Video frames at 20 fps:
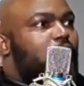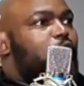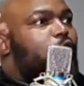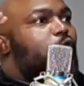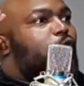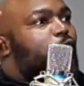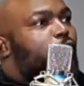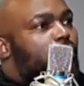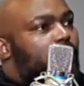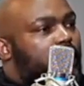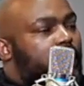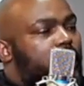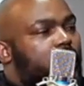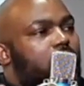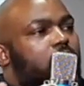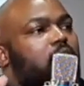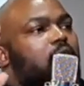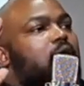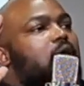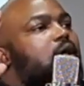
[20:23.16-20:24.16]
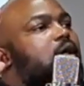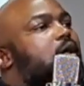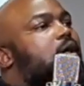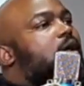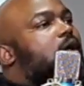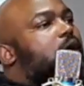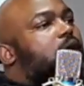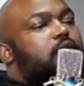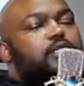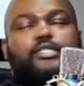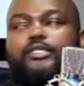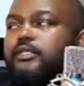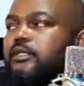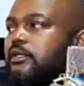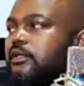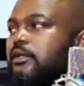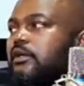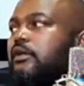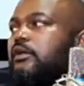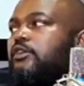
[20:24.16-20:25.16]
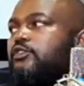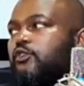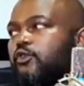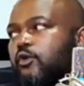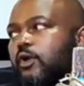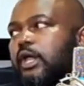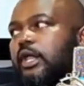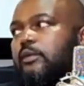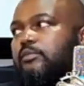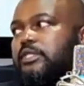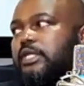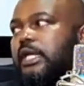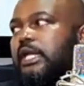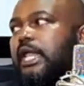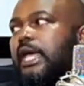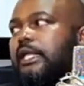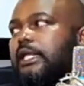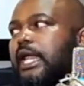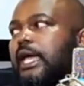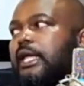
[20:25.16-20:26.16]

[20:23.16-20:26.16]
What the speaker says: Hore, you know what I'm saying? Like